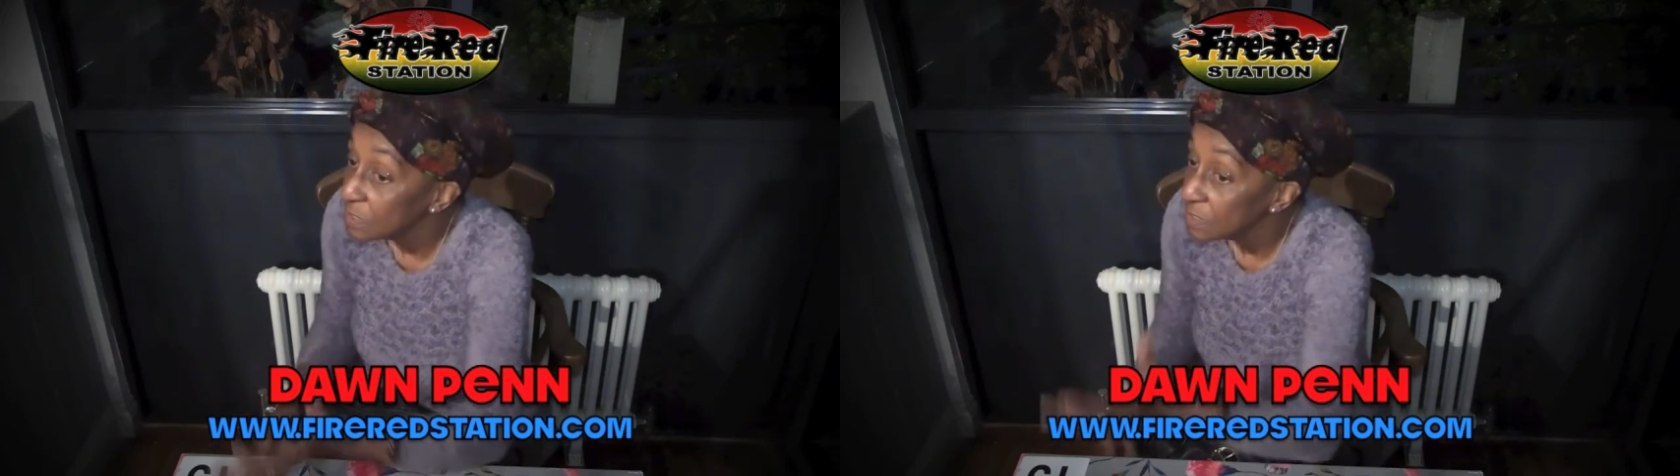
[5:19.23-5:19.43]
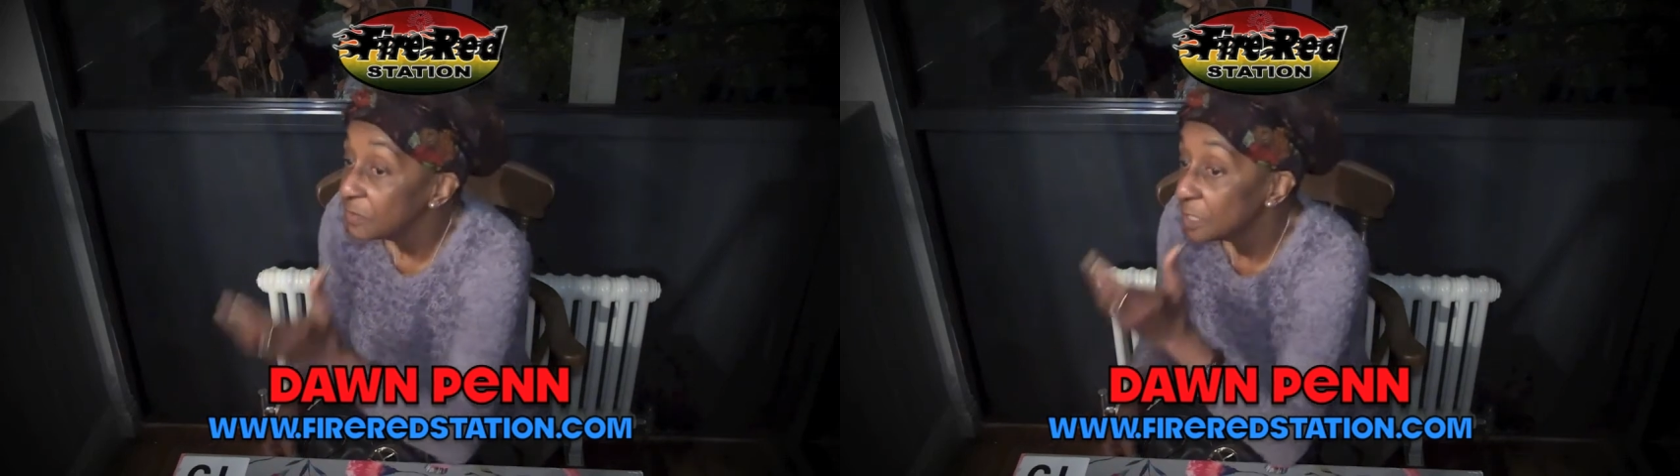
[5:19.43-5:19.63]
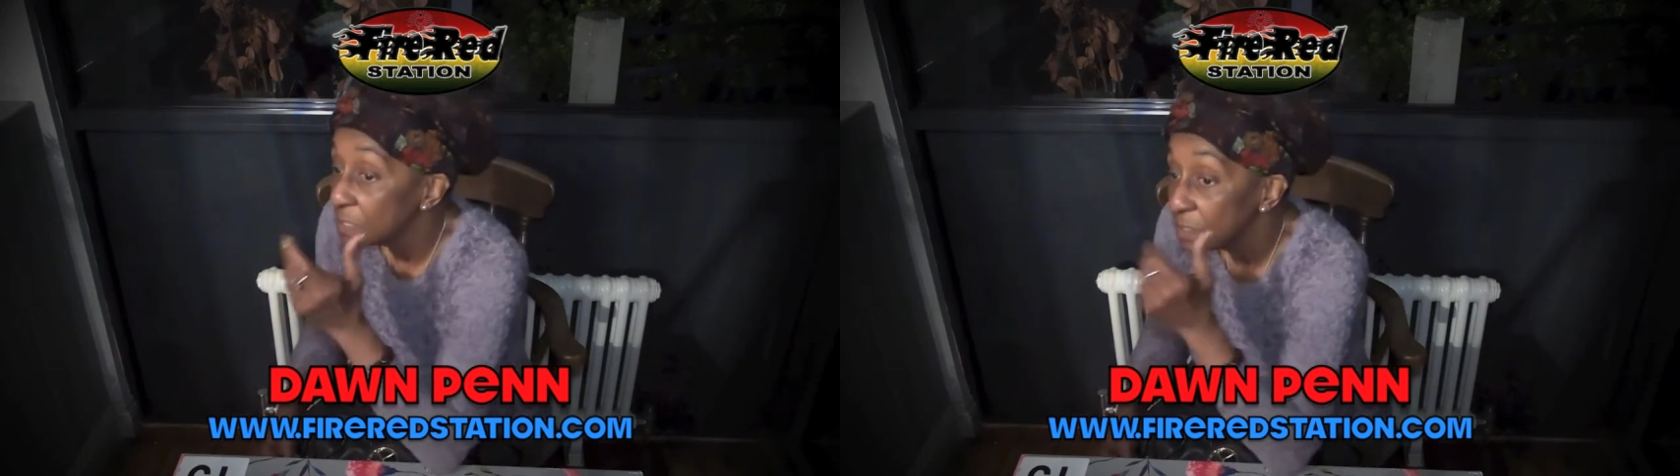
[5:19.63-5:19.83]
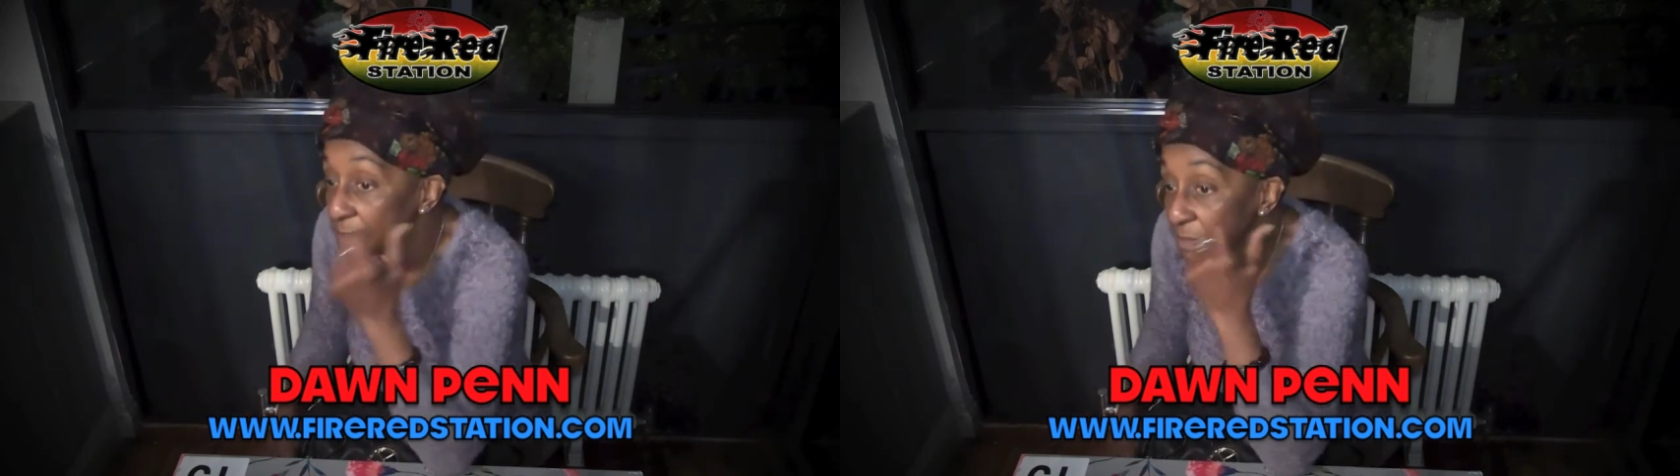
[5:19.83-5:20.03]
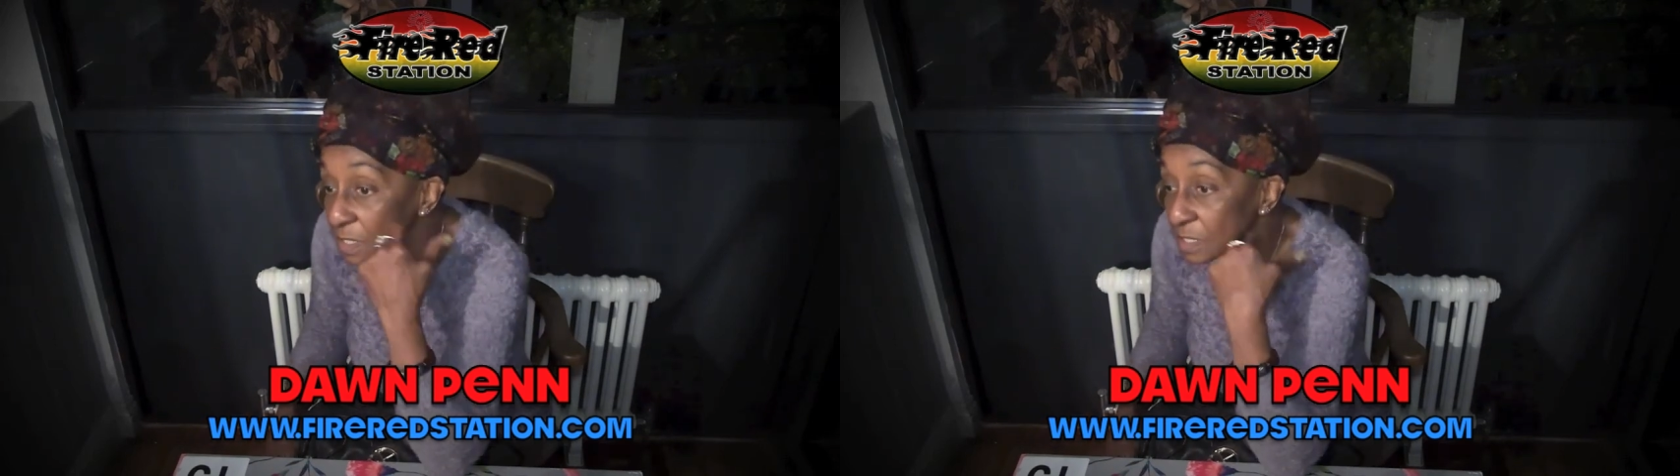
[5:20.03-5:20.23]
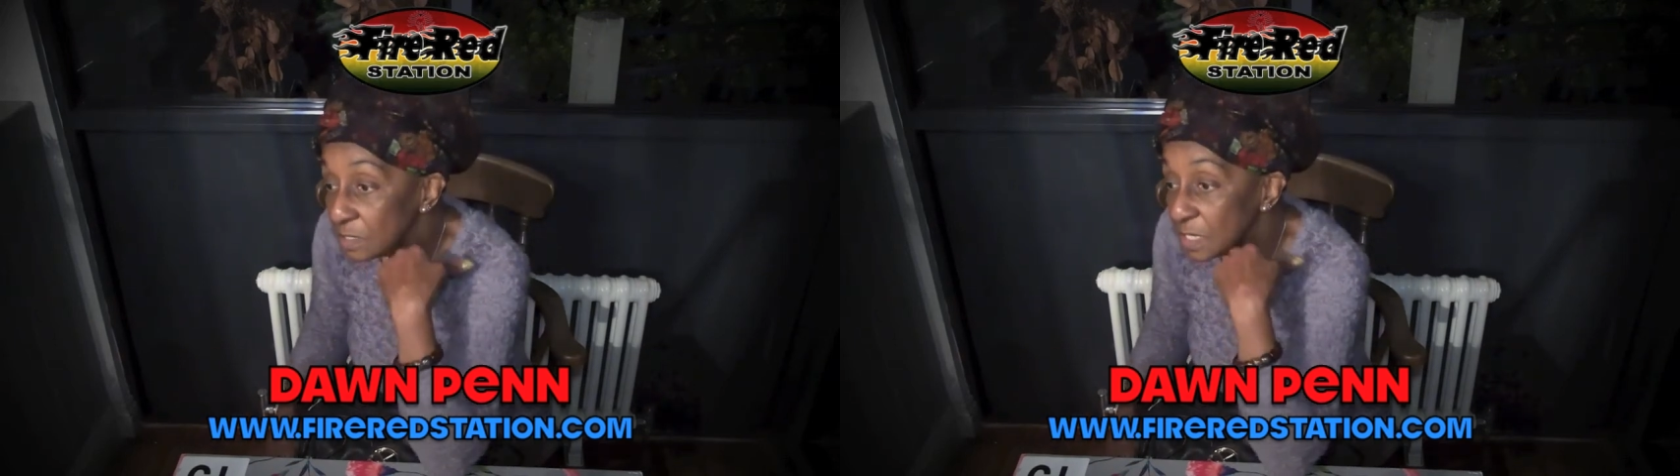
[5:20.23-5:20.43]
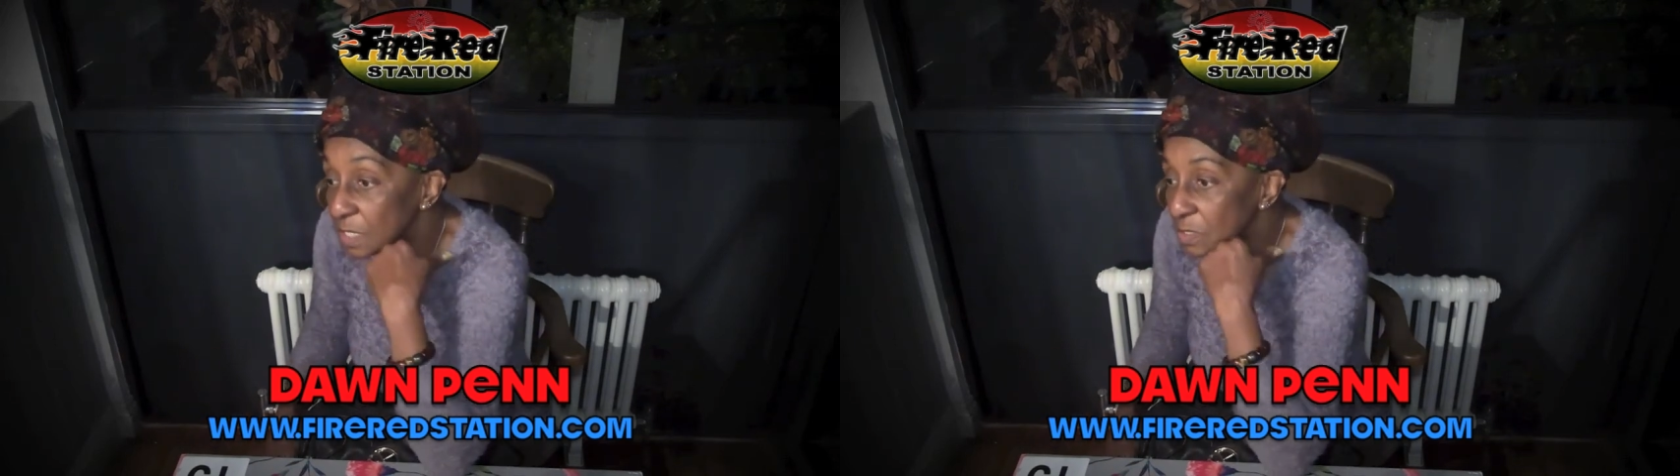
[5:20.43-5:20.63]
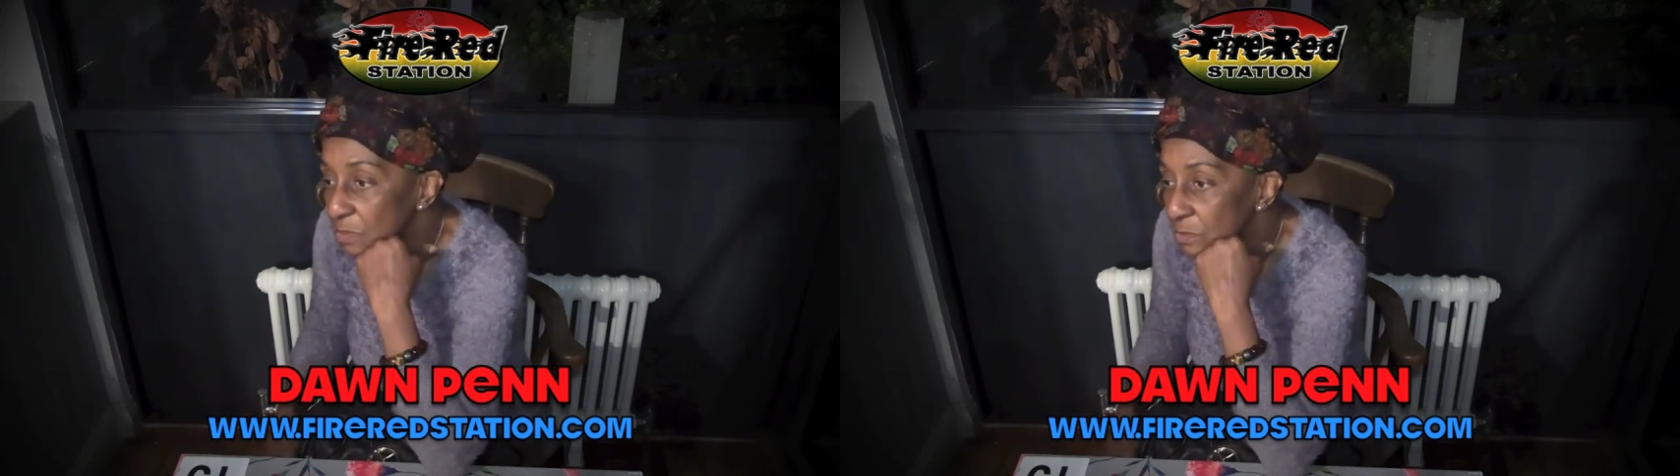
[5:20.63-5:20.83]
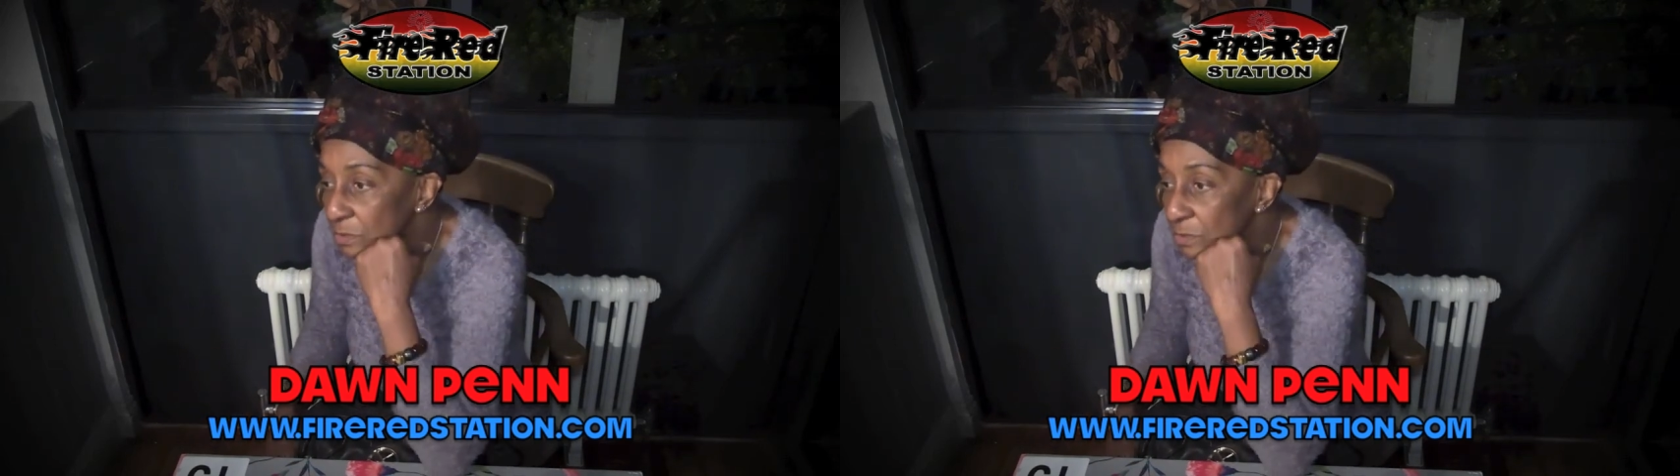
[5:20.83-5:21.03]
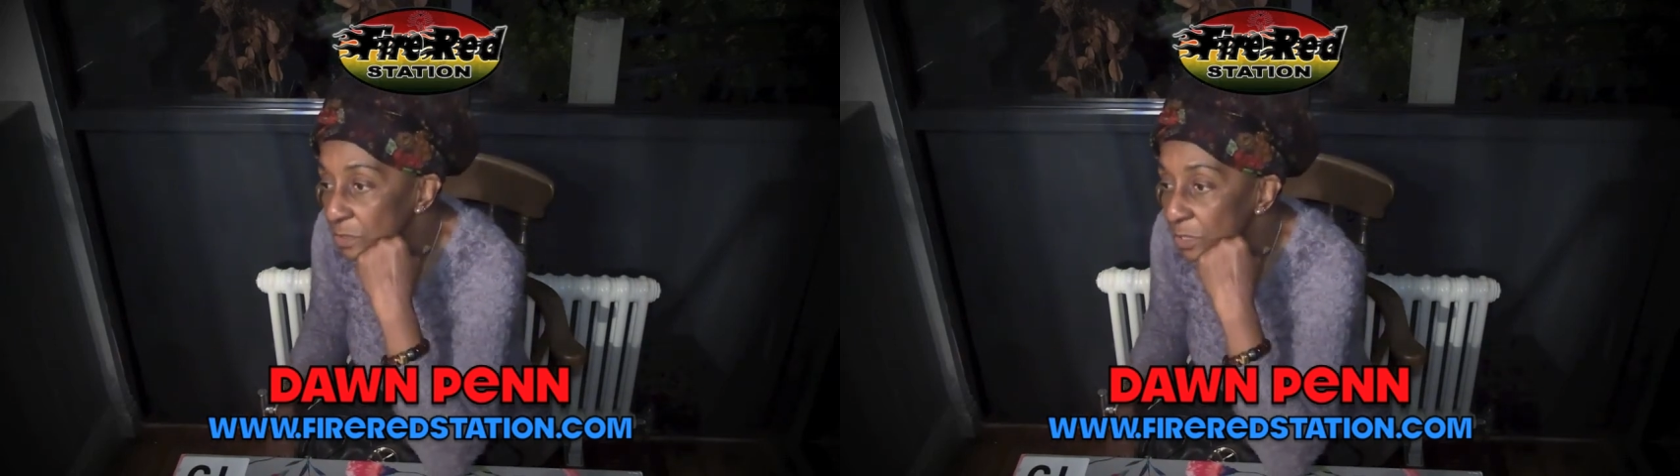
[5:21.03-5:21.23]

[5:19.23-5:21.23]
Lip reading: is fun because you get to